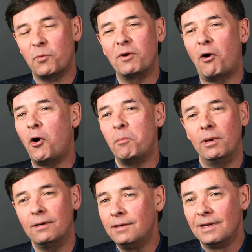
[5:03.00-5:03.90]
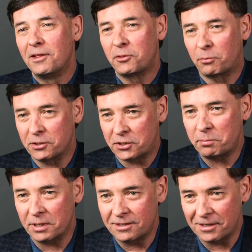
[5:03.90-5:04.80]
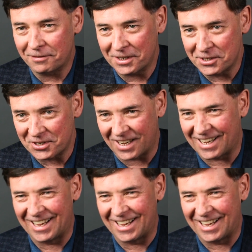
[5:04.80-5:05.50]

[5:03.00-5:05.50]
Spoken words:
We've all been the recipients of his